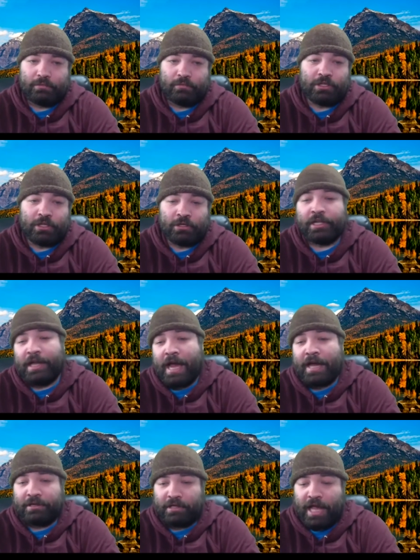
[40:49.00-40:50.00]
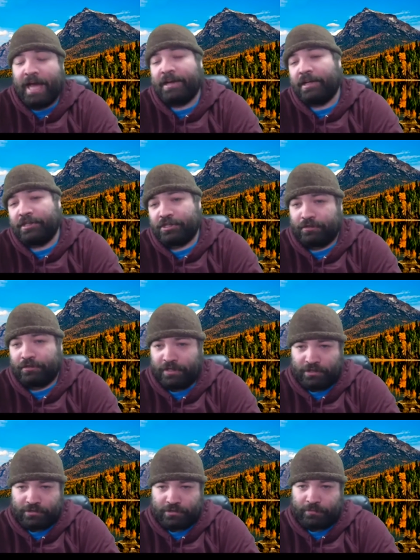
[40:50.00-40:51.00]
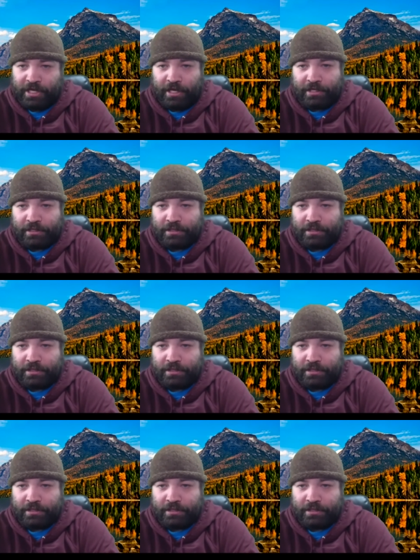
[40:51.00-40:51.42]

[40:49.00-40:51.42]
We'll get added. Additional videos will be added.